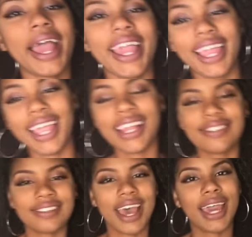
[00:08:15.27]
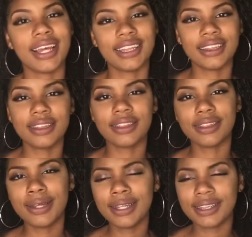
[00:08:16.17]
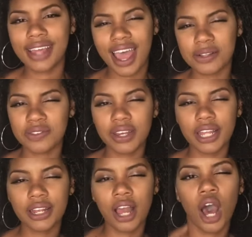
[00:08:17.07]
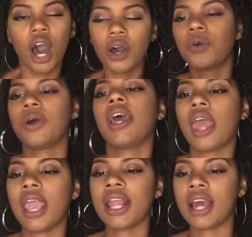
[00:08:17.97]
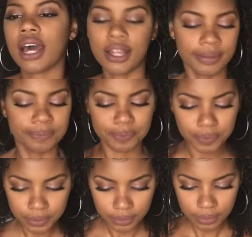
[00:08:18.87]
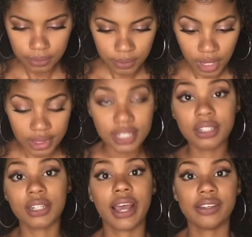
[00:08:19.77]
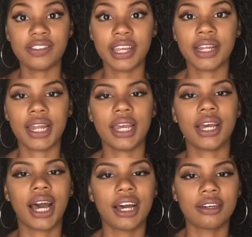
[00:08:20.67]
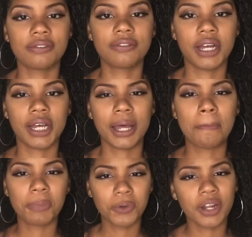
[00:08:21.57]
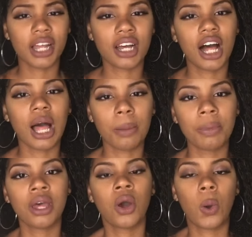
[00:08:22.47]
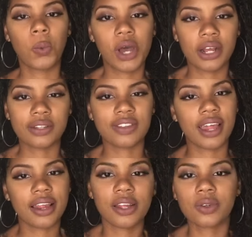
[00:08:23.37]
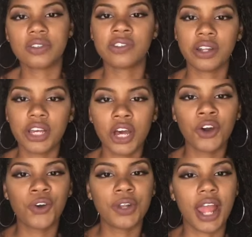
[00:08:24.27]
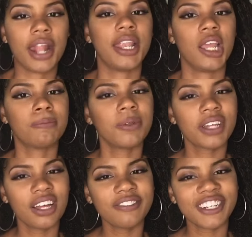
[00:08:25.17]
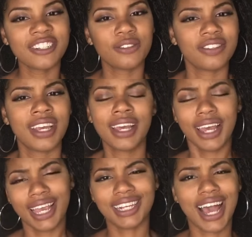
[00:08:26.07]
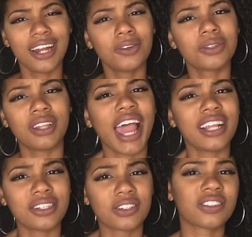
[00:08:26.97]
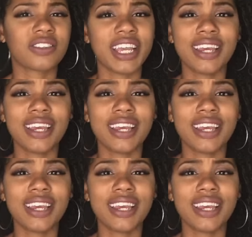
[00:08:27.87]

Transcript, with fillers: And I think that's it. Oh, and um, the last thing that I got from Boohoo.com was the little silicone nipple covers. And I don't like those because they